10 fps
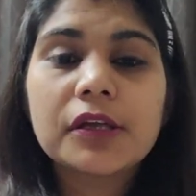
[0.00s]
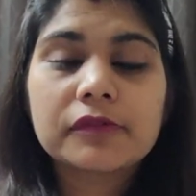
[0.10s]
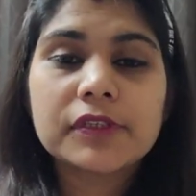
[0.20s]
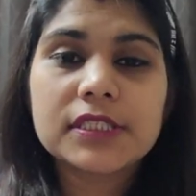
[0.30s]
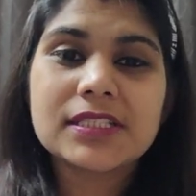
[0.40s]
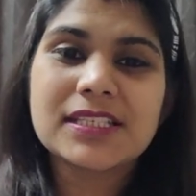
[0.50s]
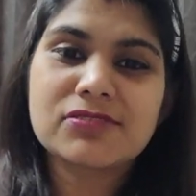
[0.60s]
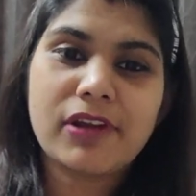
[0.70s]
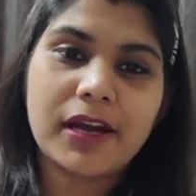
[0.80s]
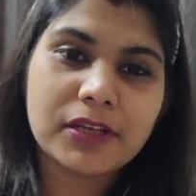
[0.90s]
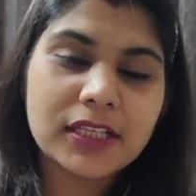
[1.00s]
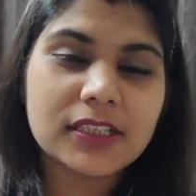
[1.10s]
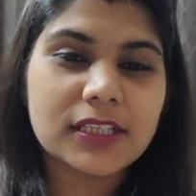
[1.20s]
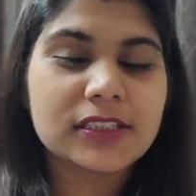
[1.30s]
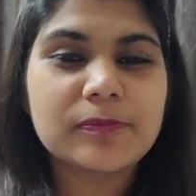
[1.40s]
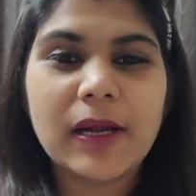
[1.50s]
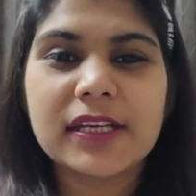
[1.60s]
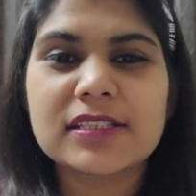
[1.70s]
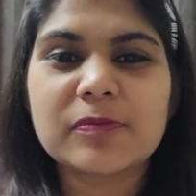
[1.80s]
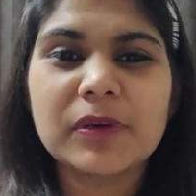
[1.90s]
which is distracting the other
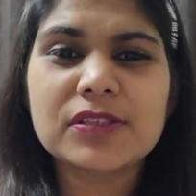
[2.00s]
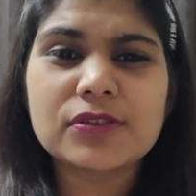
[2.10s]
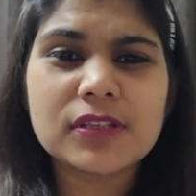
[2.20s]
participants.